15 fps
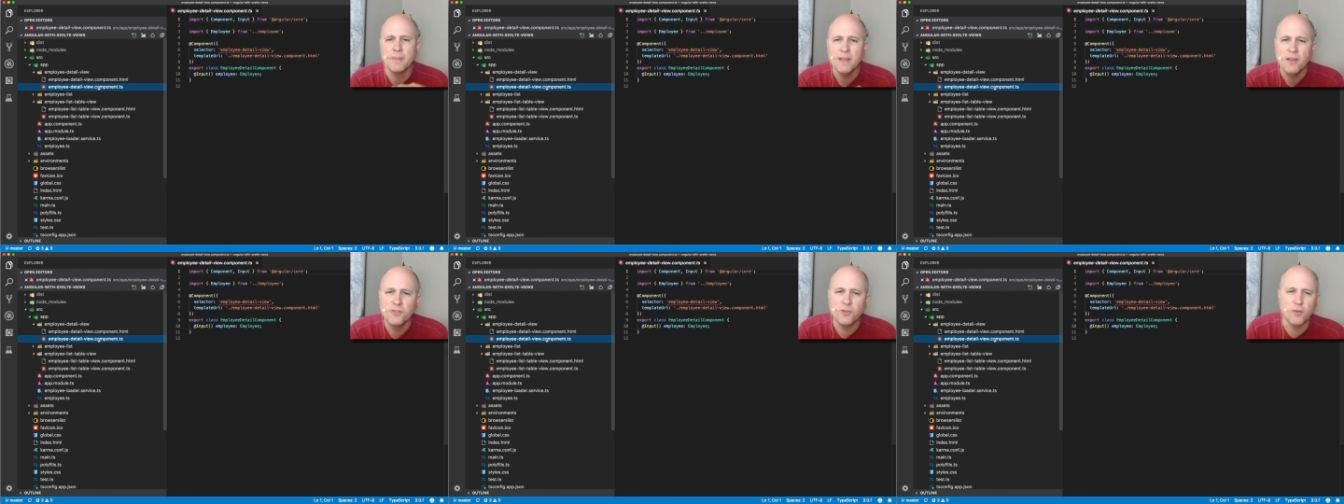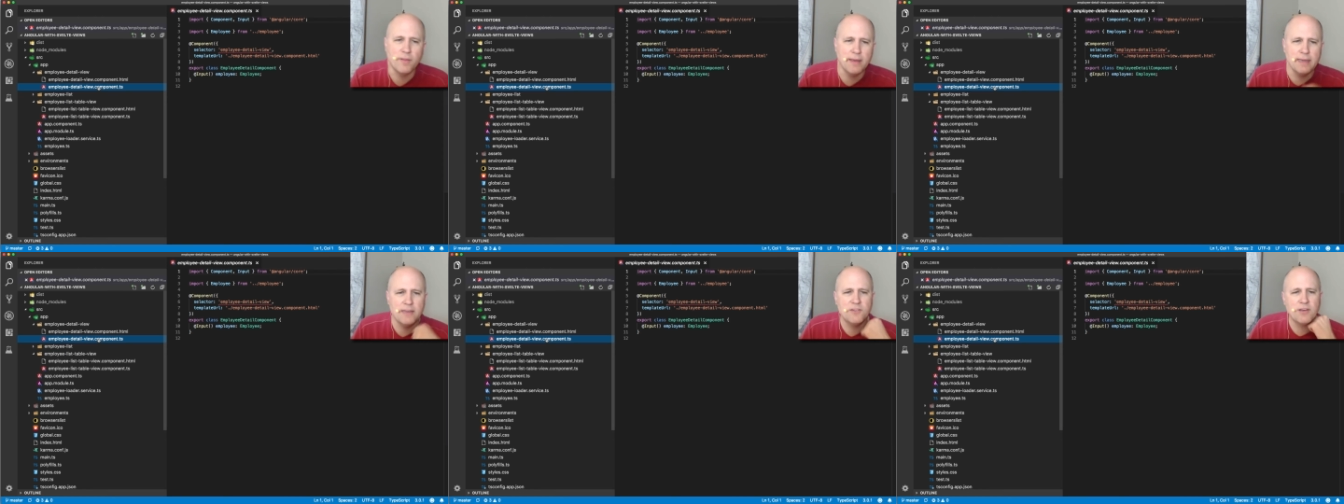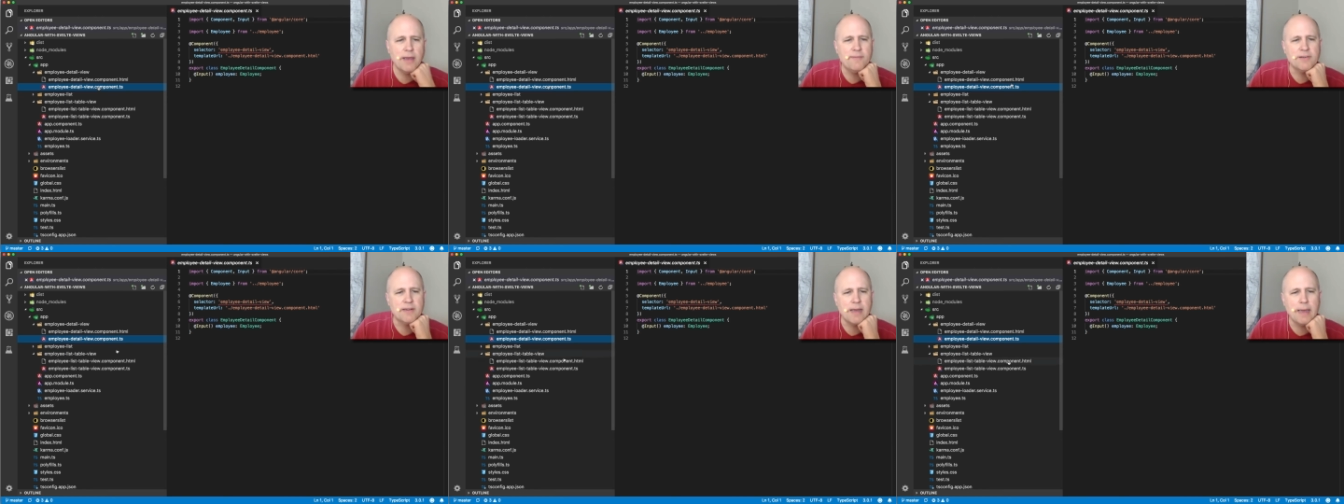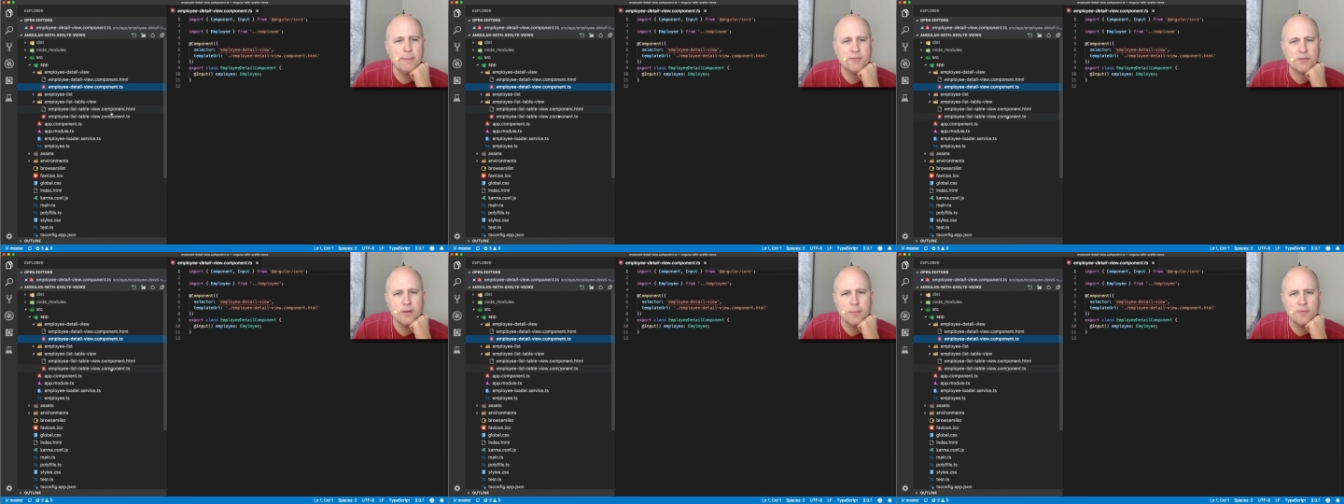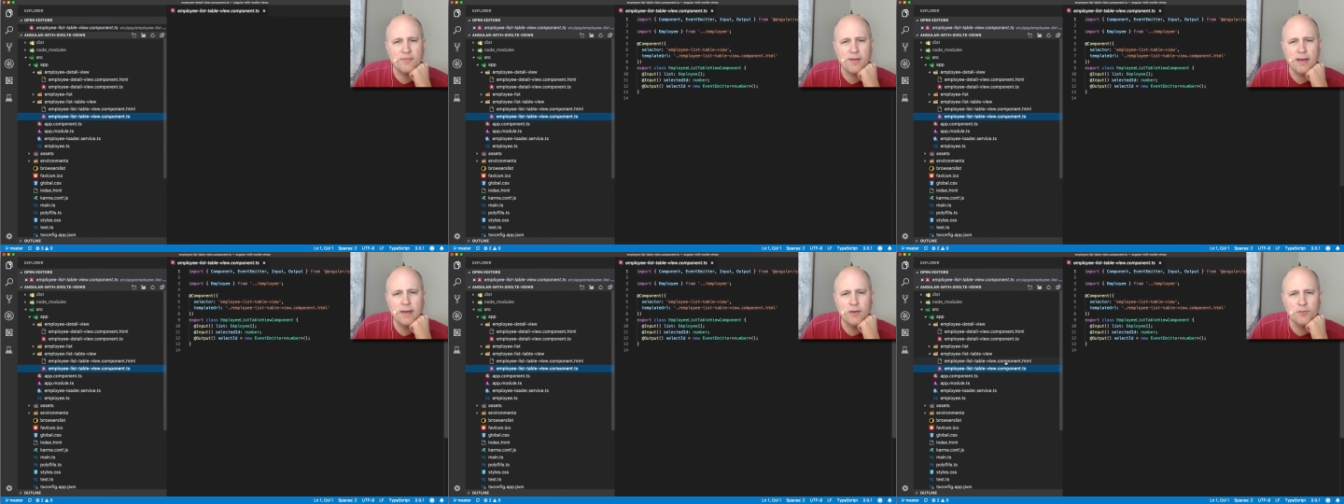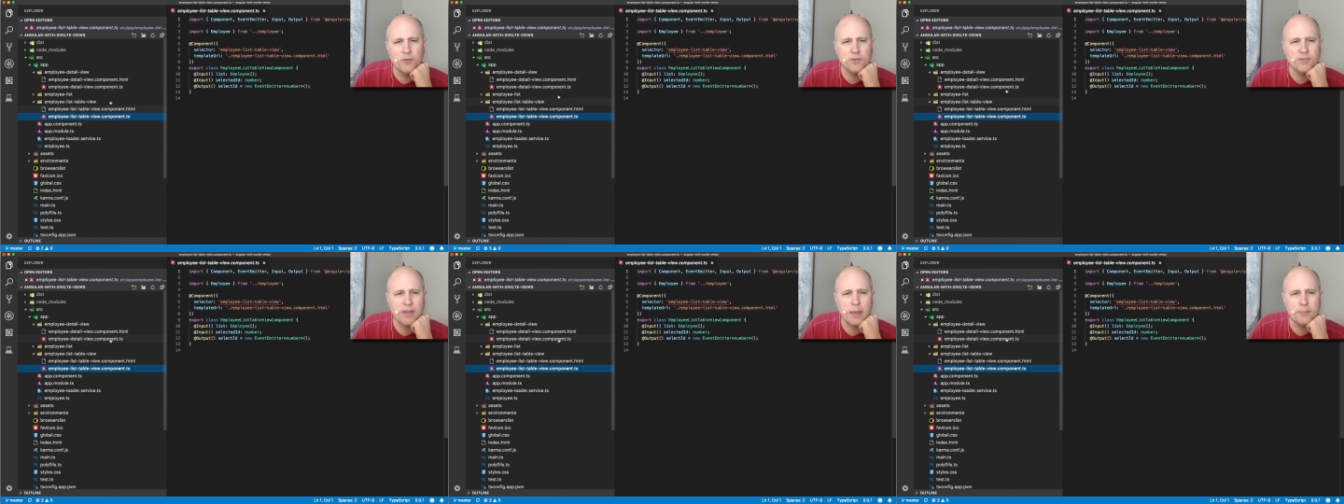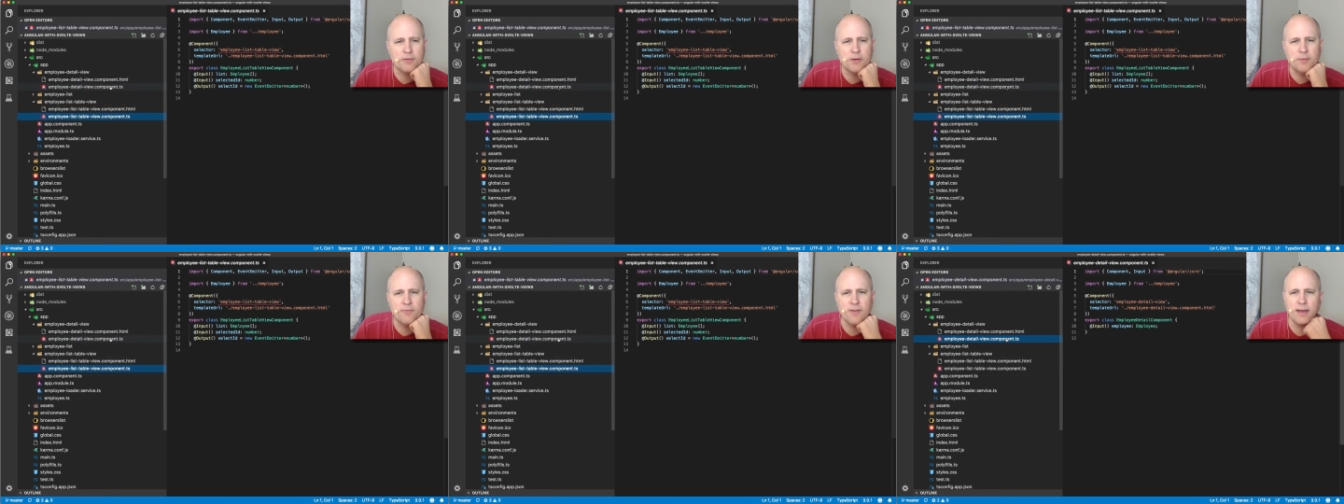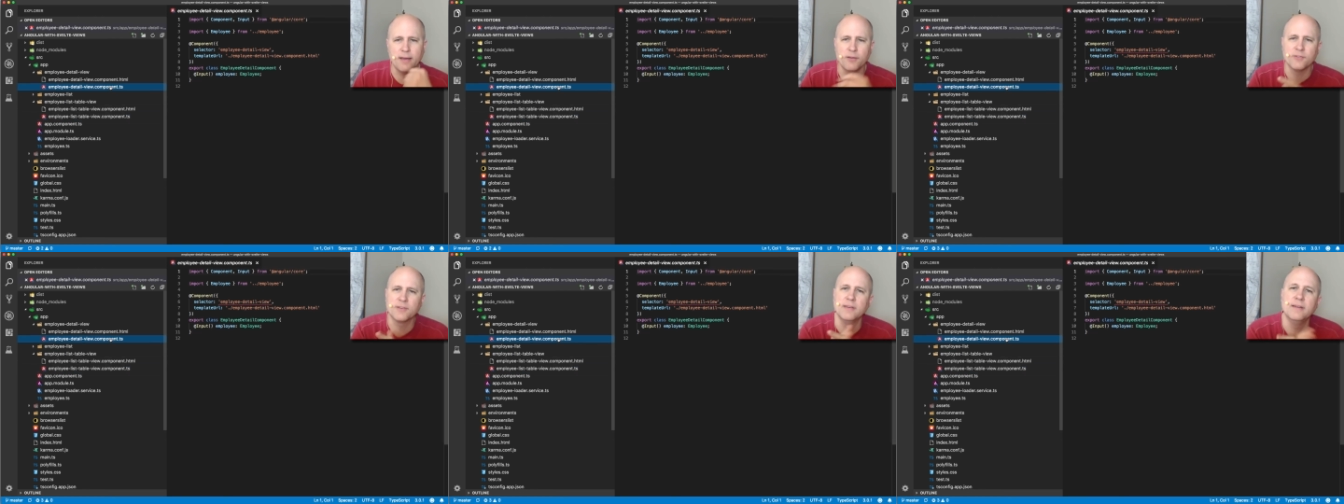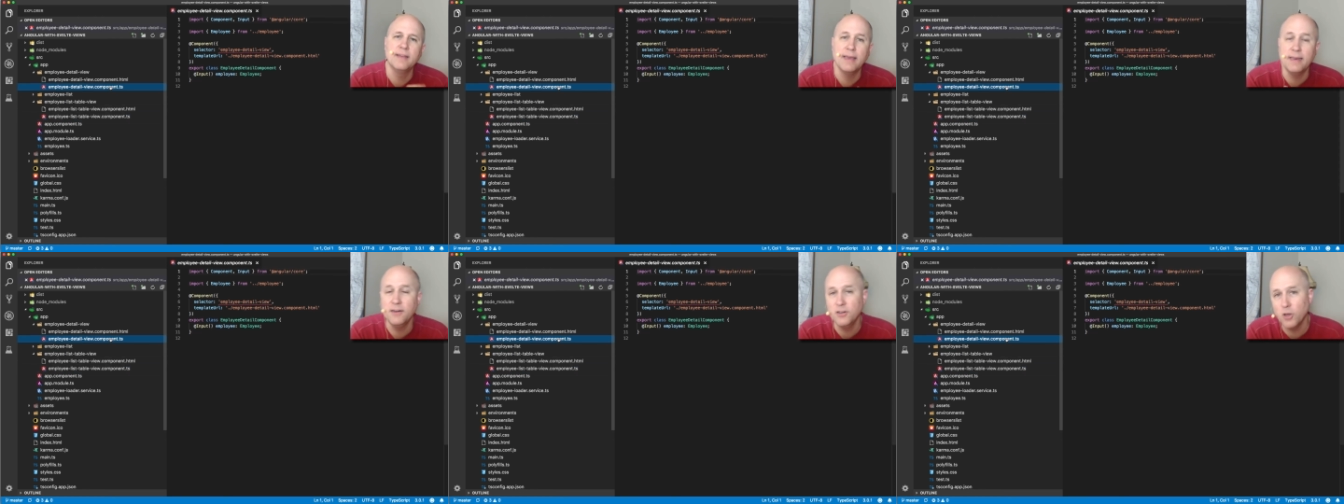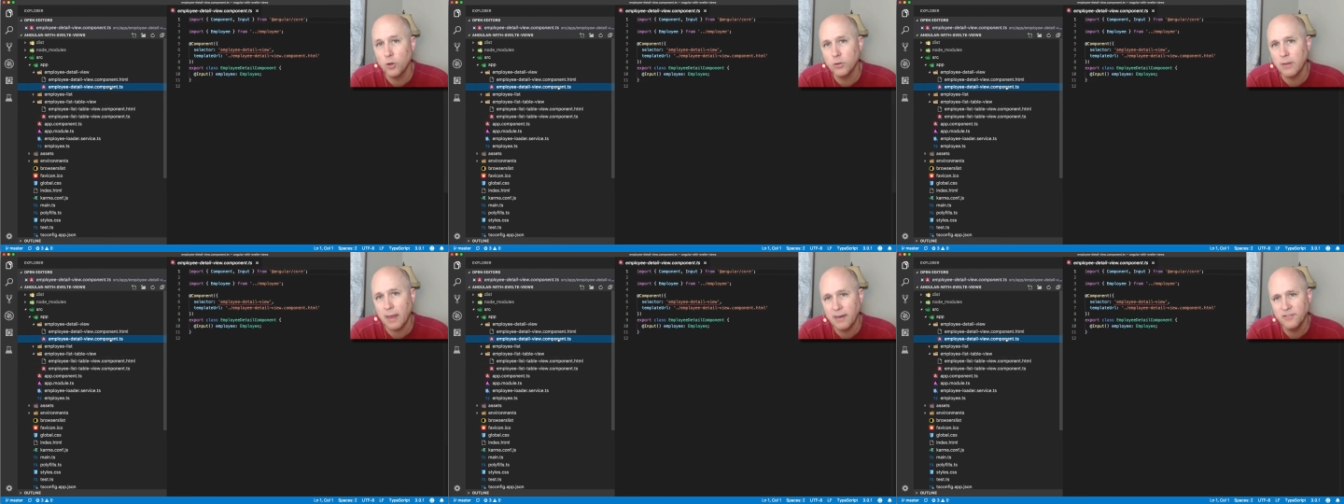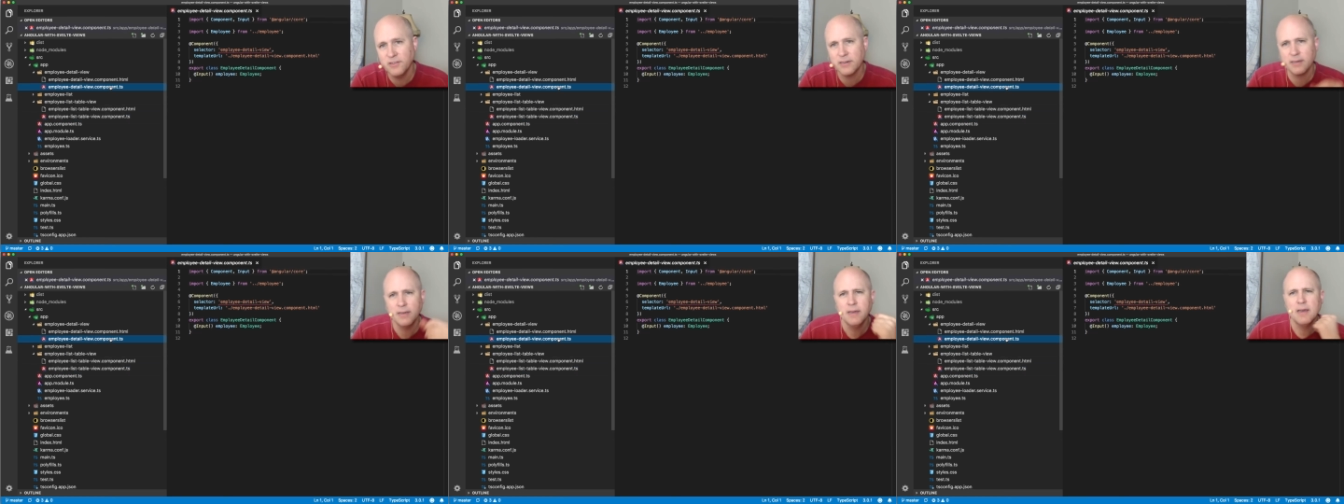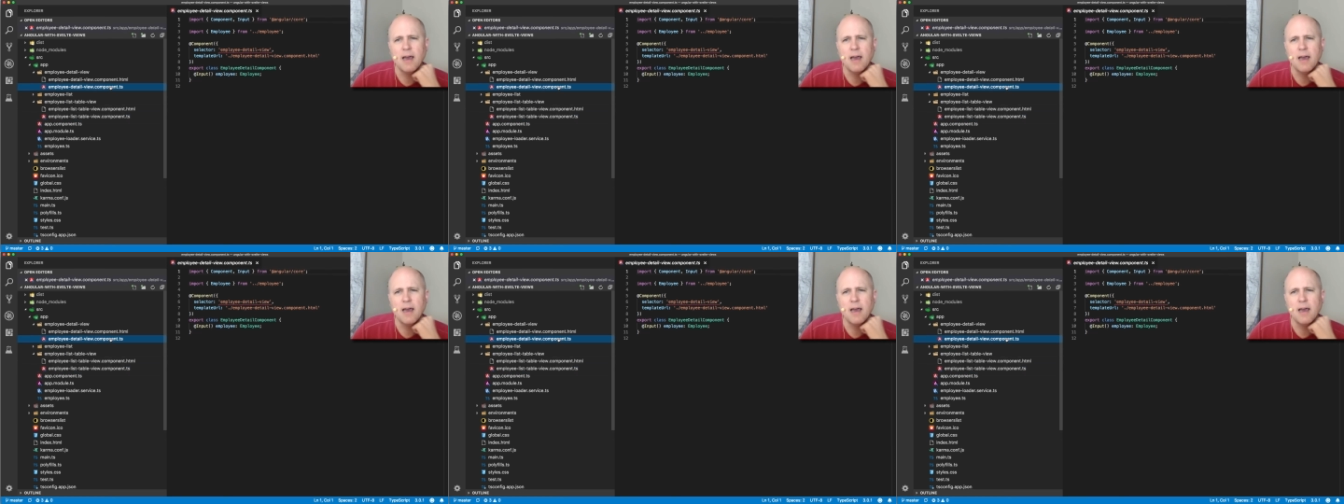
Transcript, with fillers: So they each have a TypeScript file. Those TypeScript files contain no logic.